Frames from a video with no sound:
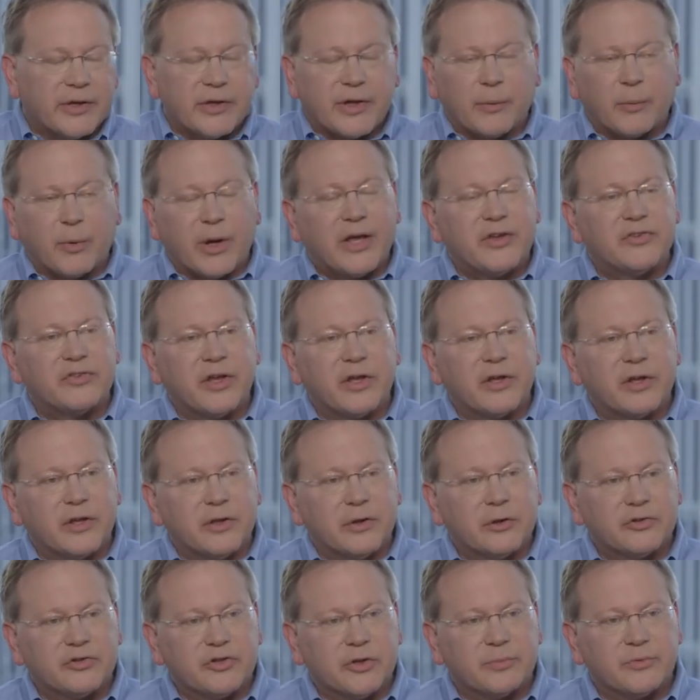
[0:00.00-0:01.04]
And, and, when I say
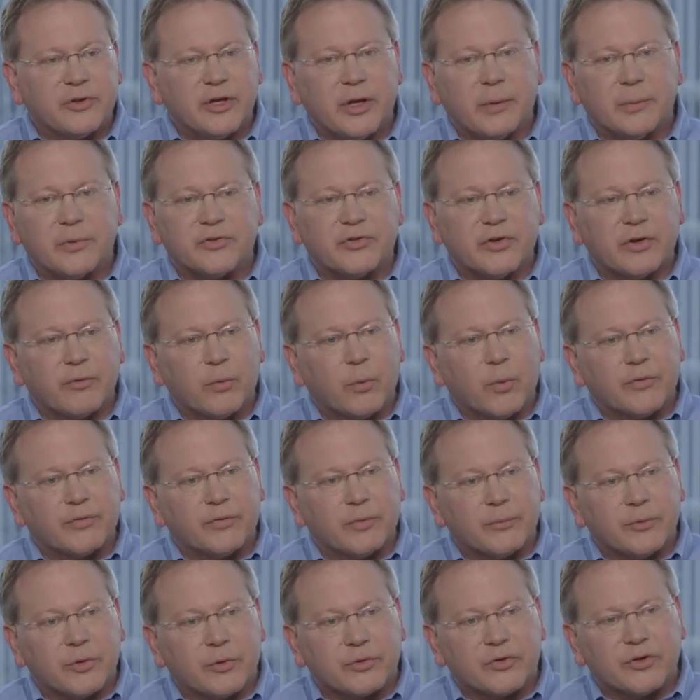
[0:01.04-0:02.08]
leadership team, it's everyone
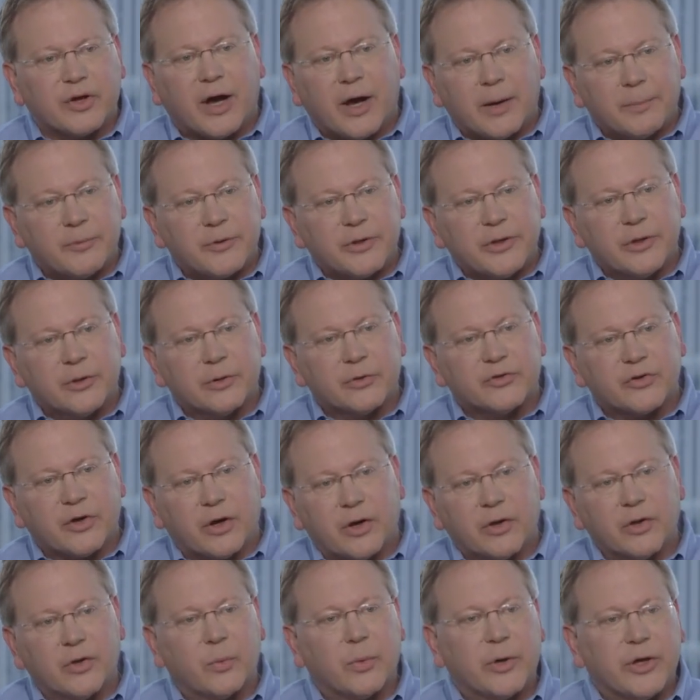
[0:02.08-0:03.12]
from your top leaders all the